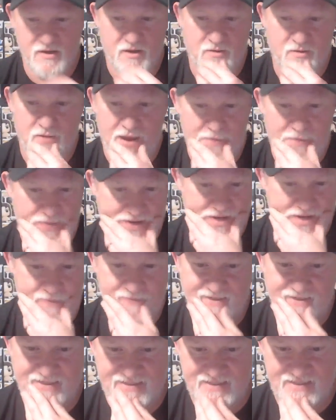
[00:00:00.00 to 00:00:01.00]
gonna wrap it
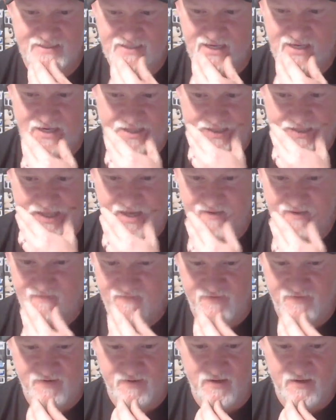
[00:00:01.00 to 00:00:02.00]
up because it's getting late
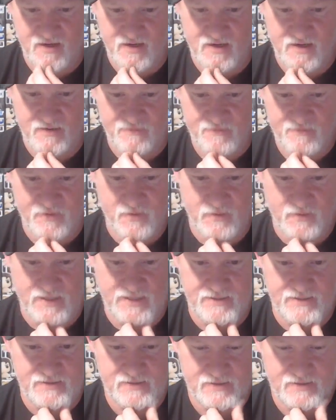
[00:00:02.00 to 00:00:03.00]
for
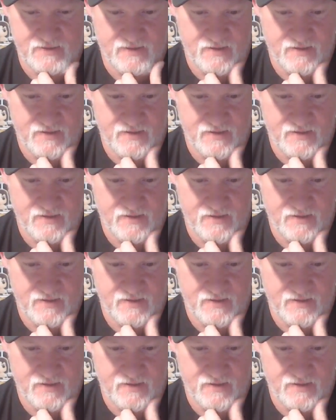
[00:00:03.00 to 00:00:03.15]
Gwen.